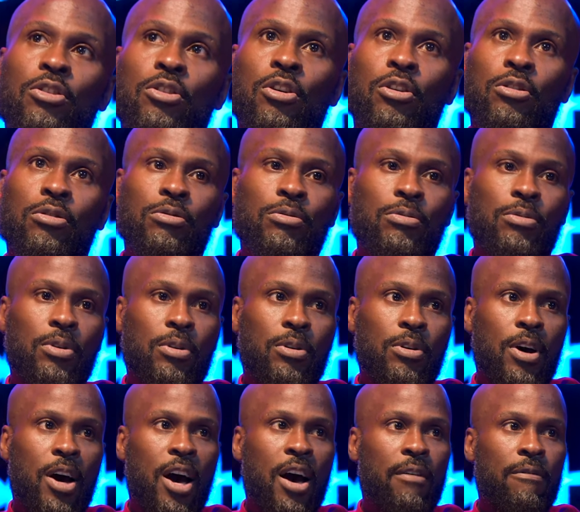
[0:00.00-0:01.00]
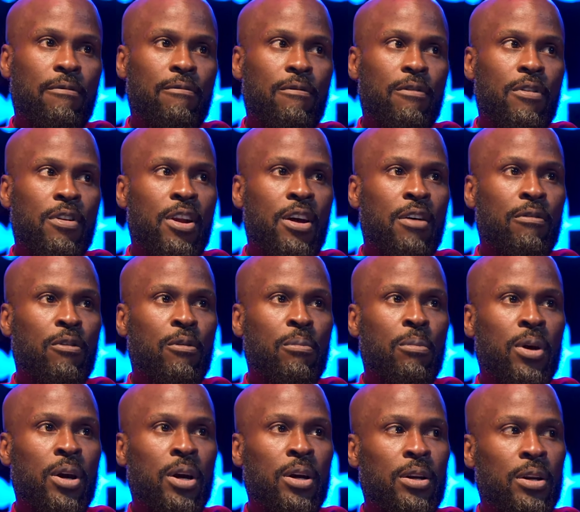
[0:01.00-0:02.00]
No. I've never
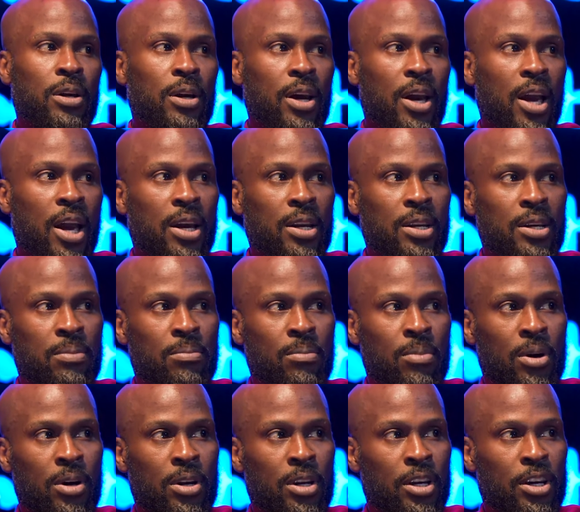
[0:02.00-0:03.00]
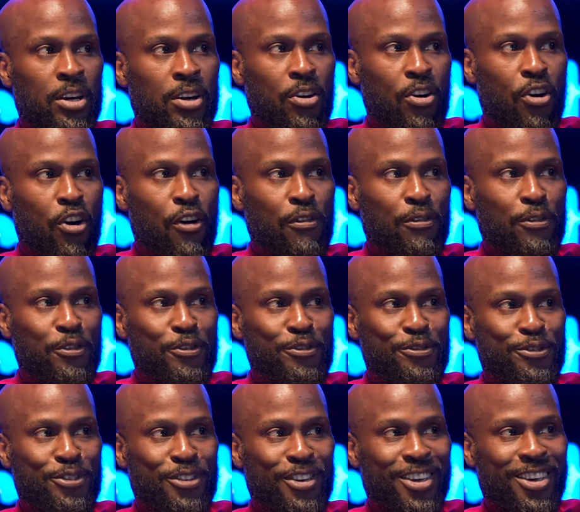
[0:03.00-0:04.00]
made any money off
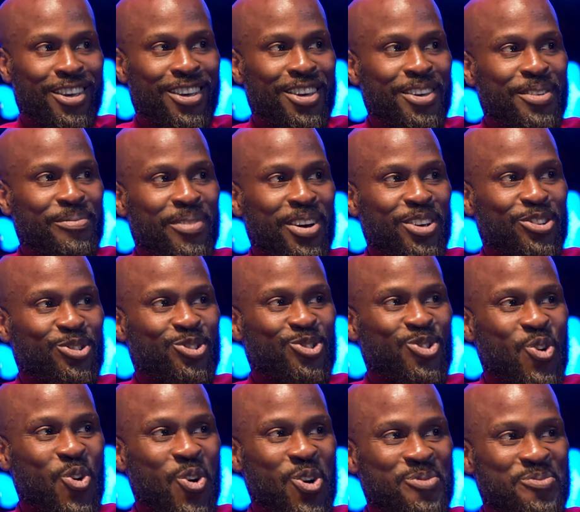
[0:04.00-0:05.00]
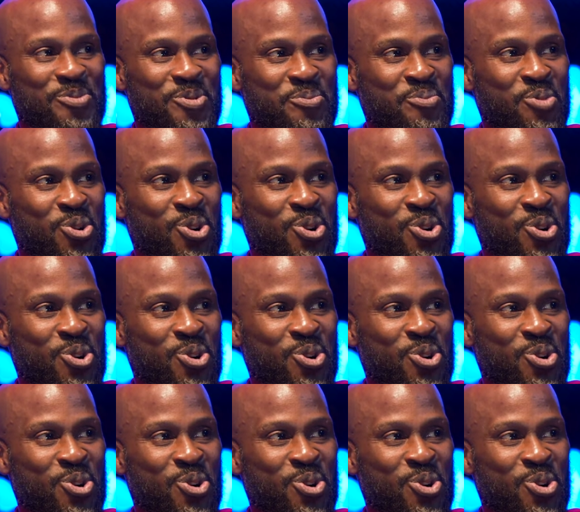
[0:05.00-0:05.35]
of my Storm or